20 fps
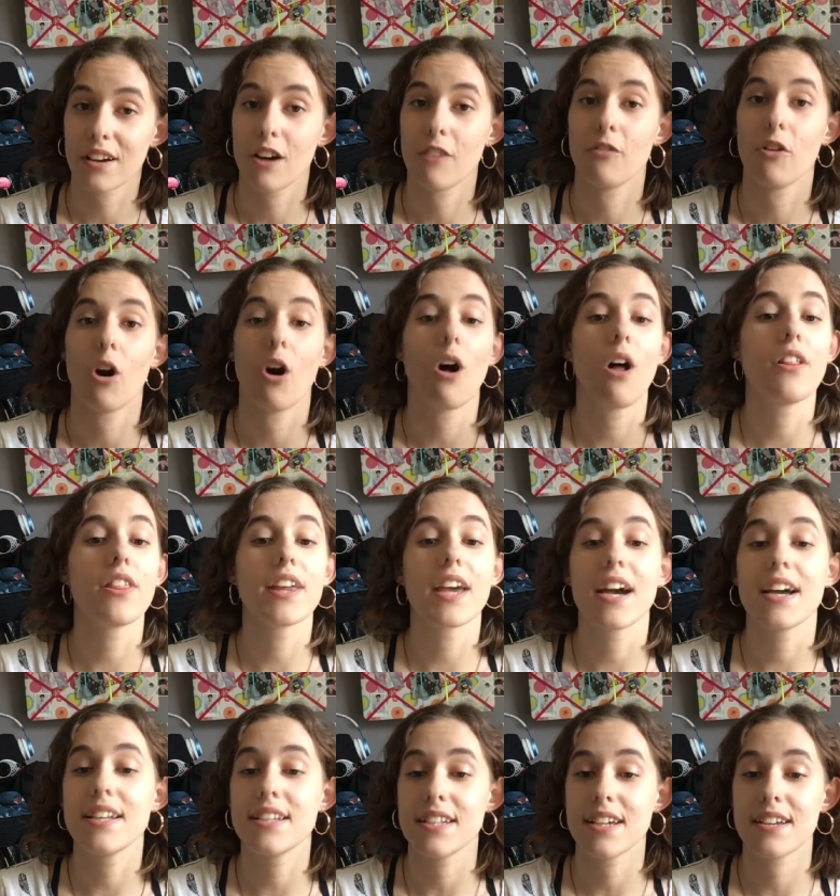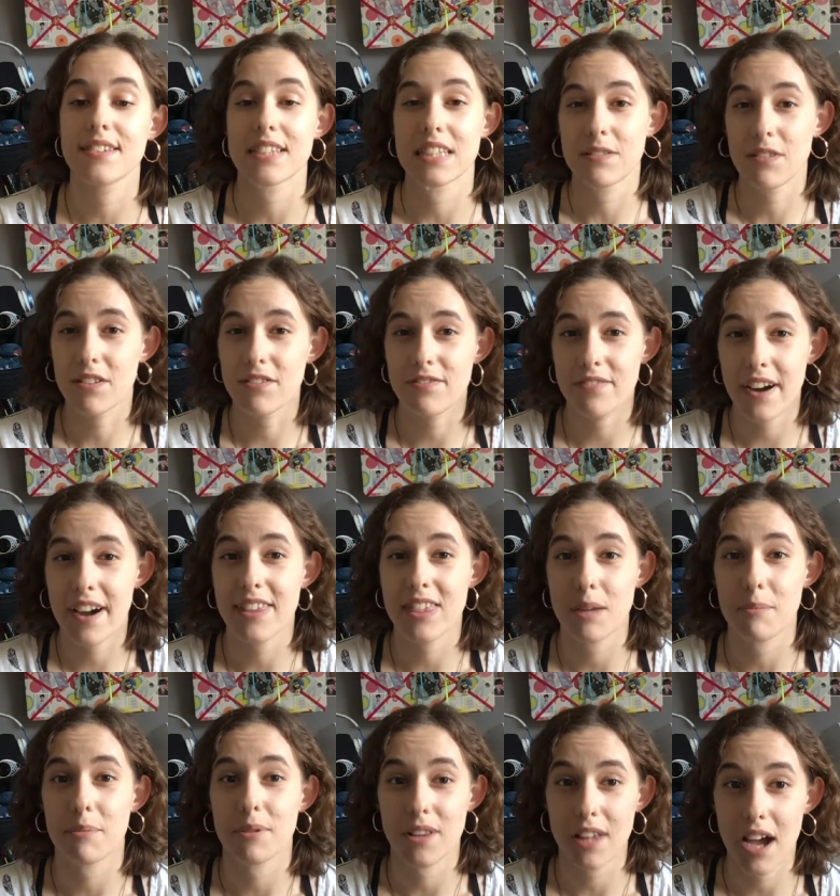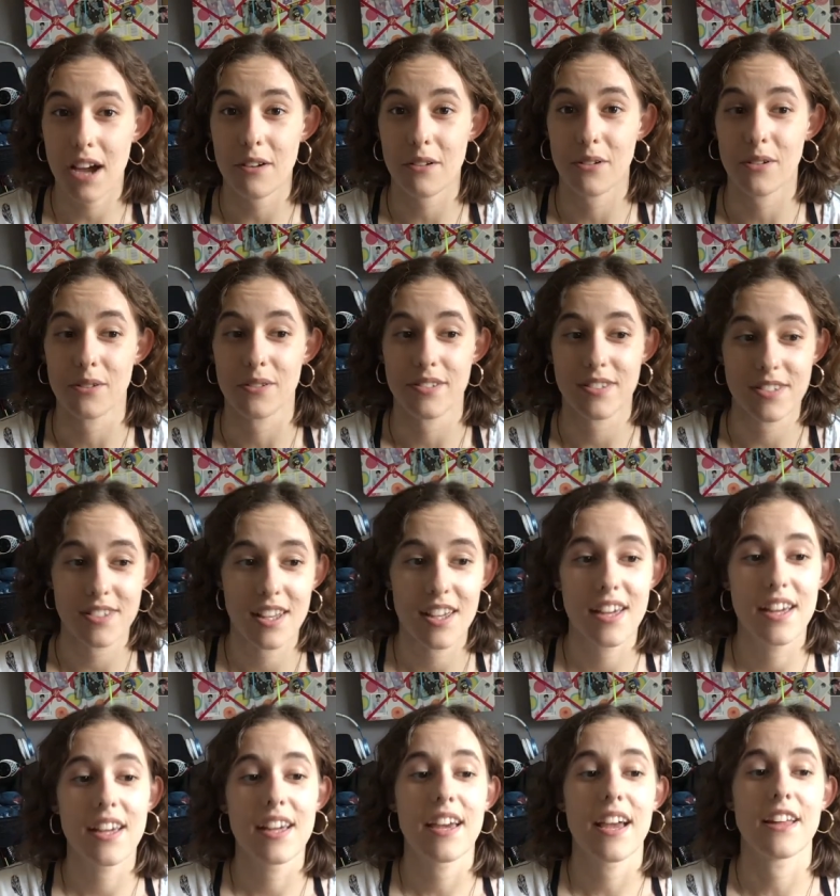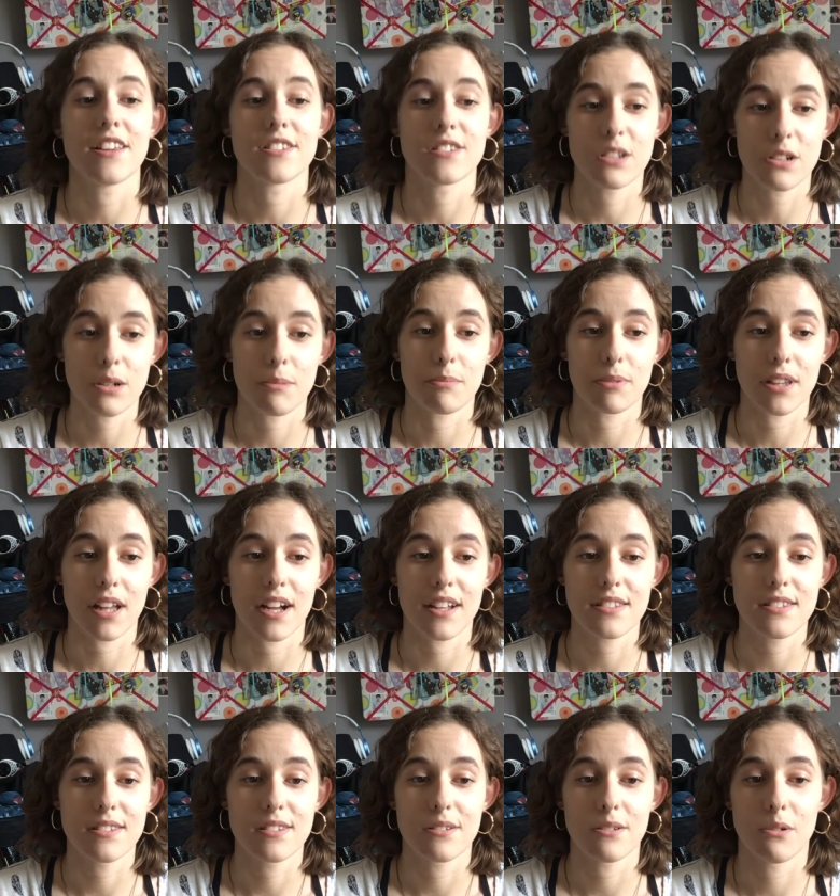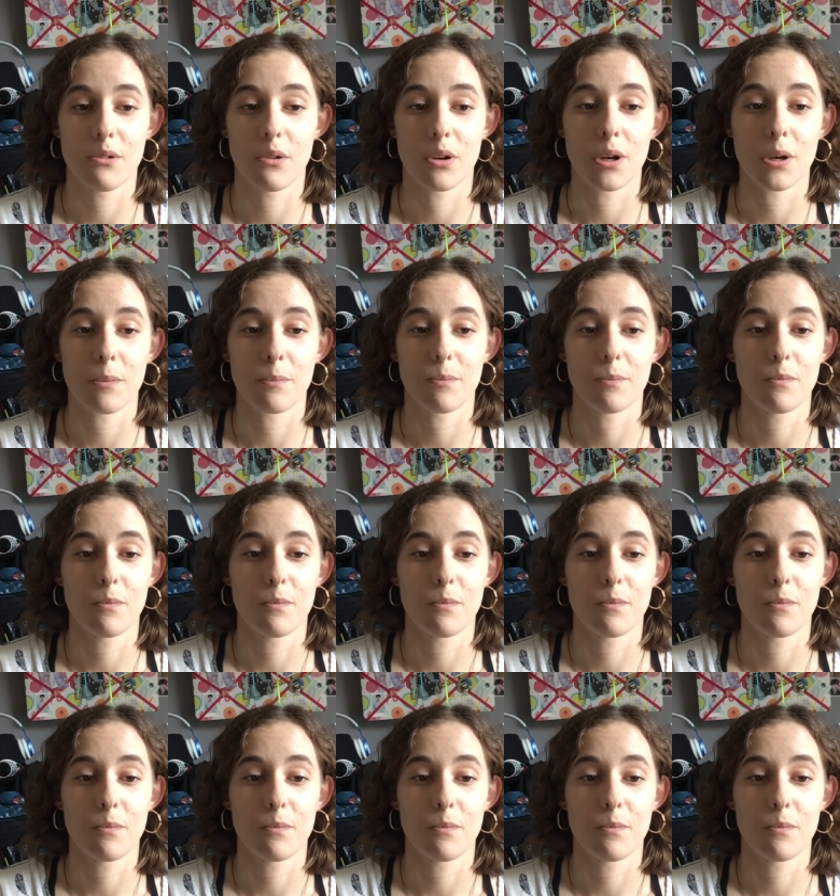of all the ideas and even find the plot holes in certain plots or